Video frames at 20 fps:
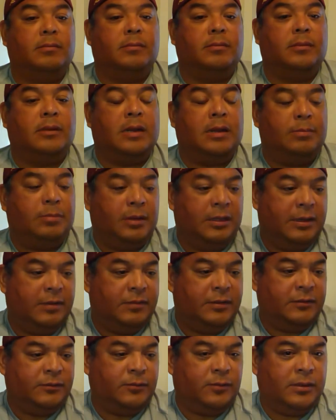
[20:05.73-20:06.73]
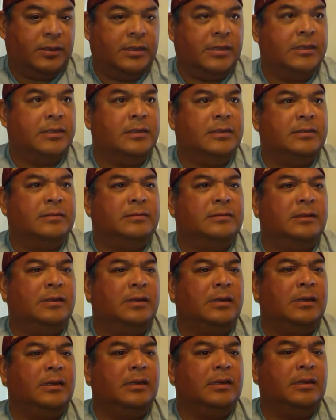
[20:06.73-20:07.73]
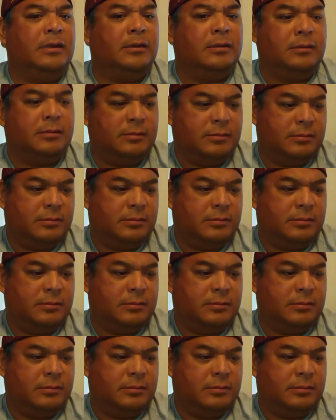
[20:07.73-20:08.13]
And I believe this one is the